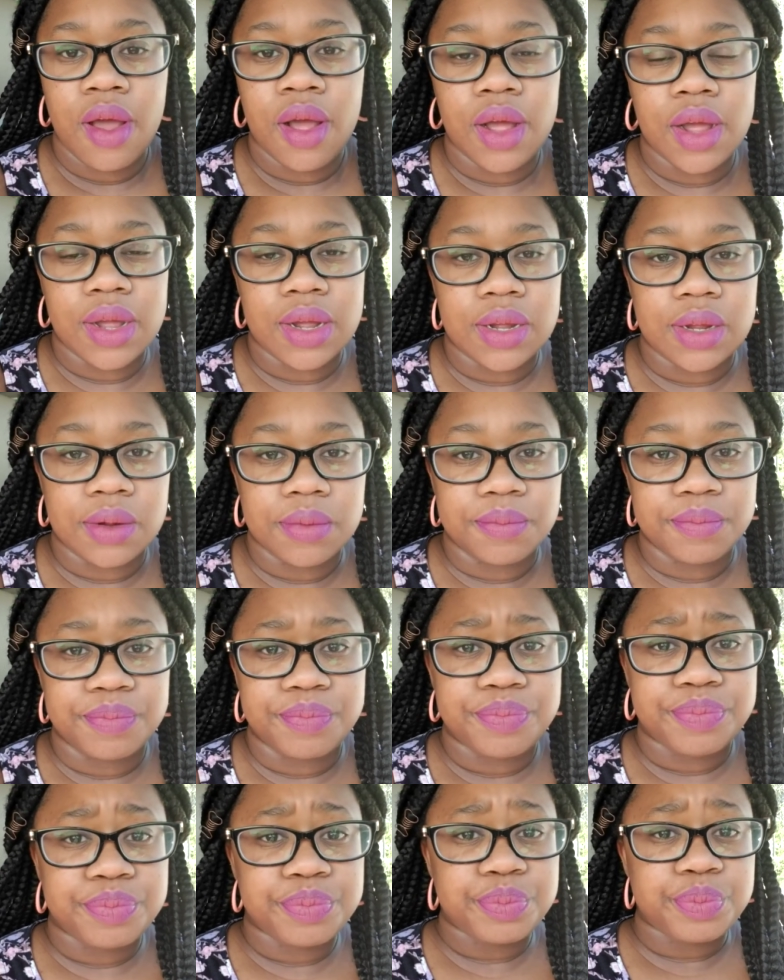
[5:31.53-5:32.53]
Um,
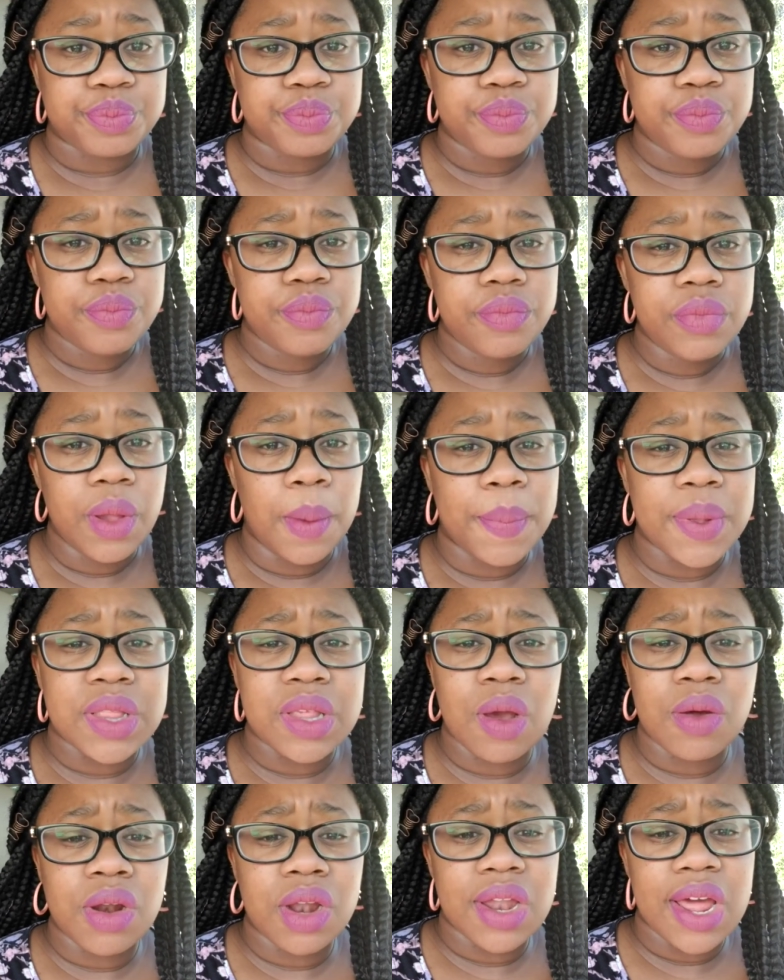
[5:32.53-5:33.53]
but
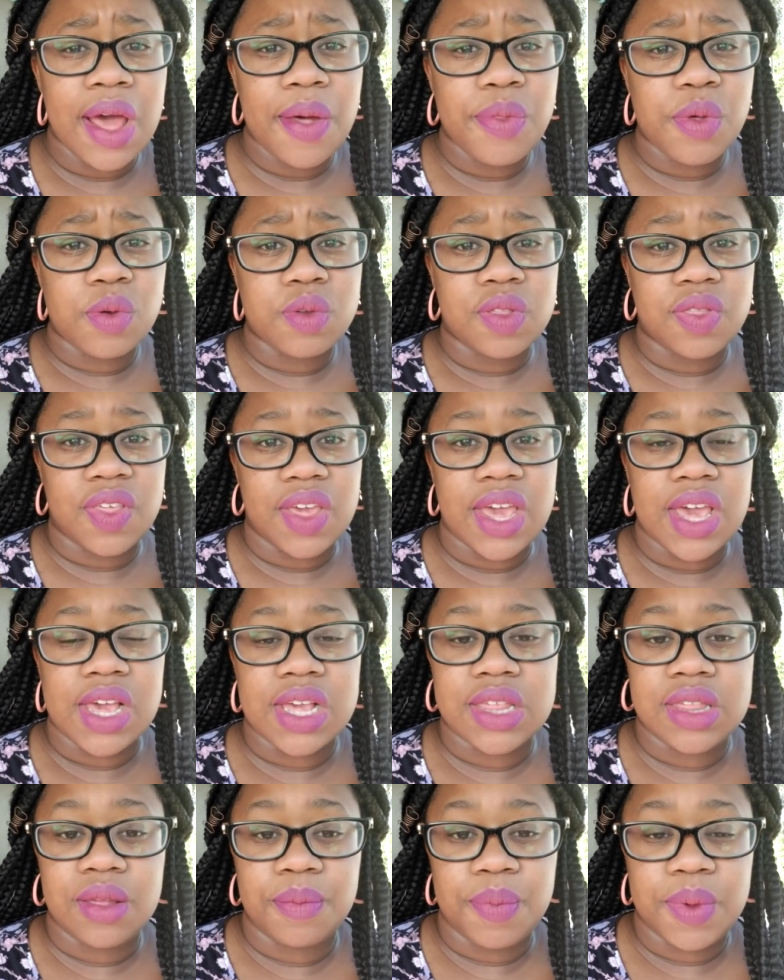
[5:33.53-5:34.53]
don't allow those
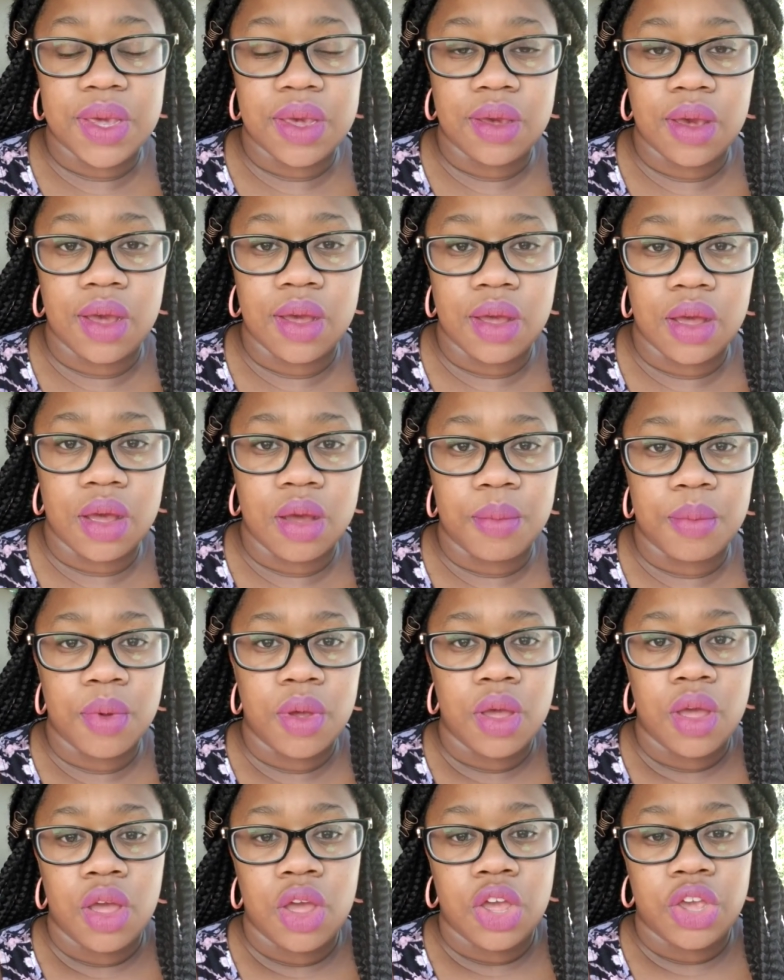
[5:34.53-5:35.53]
things to become
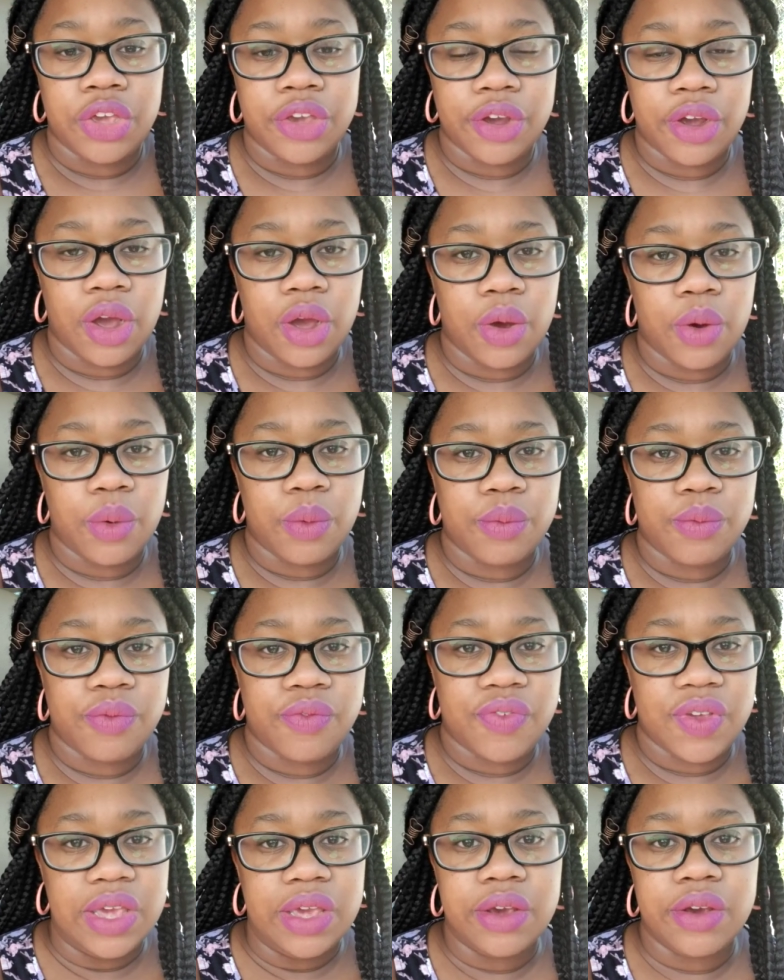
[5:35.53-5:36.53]
your own
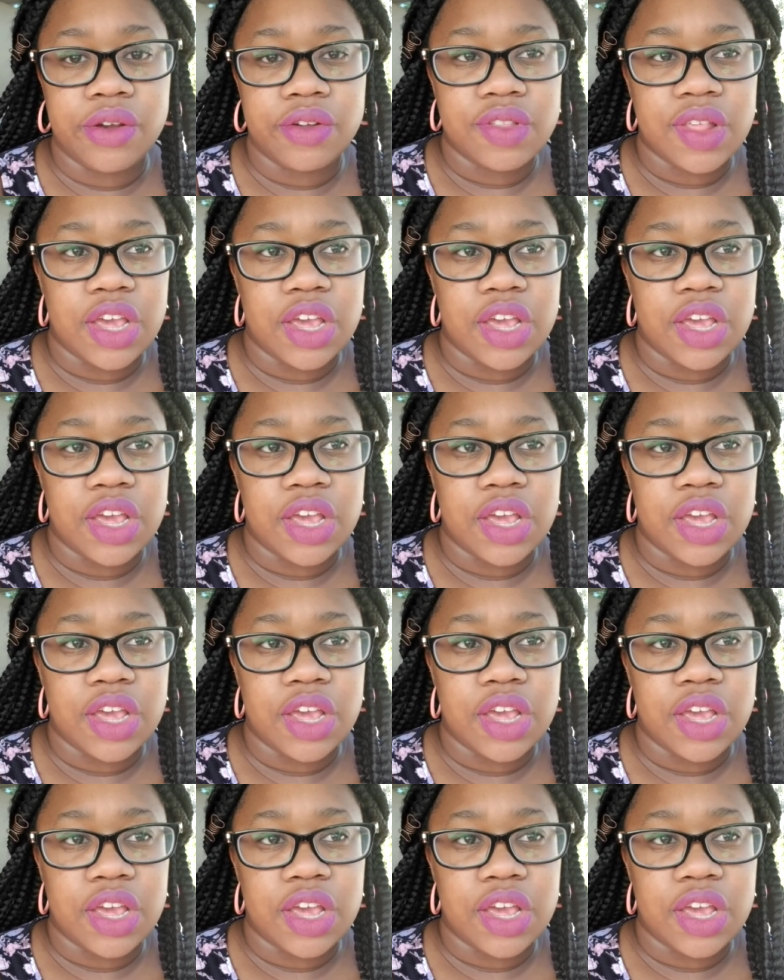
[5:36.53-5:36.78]
fears.